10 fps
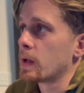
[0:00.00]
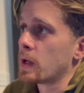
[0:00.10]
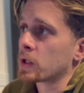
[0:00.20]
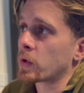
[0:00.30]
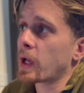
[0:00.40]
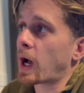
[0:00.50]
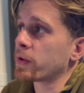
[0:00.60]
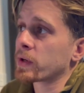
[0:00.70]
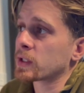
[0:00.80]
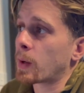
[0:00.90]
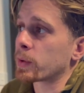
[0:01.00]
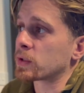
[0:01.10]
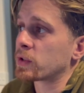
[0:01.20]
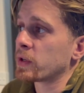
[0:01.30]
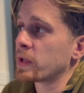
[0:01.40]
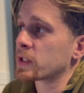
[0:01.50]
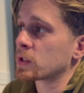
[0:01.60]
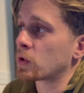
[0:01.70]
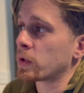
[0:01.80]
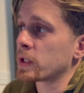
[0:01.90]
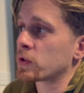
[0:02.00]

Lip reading: So yeah, other examples, 3 reasons to list